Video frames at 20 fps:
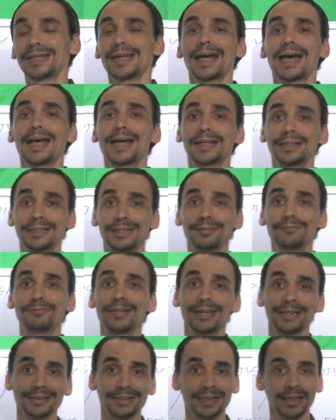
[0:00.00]
And if
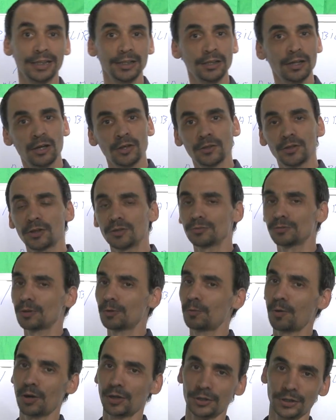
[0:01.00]
they say no, don't
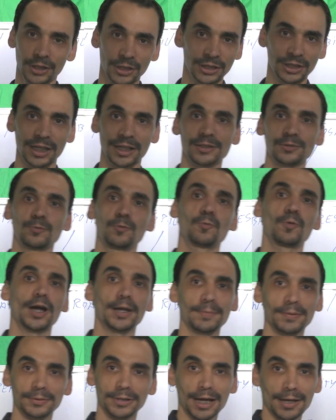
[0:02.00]
don't worry, just
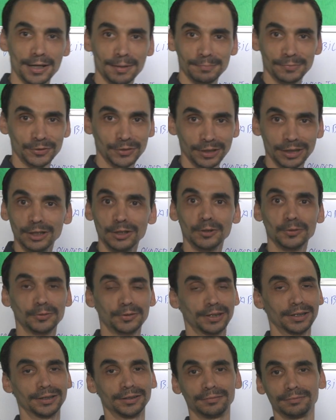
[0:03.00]
wipe um, reload
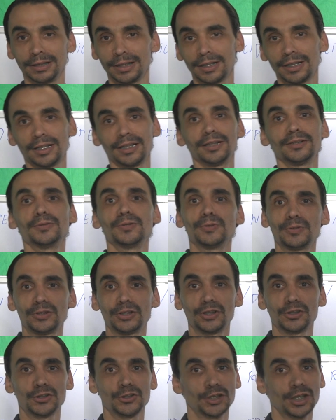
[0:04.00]
and do
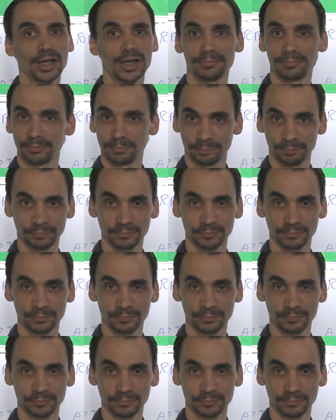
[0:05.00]
your job.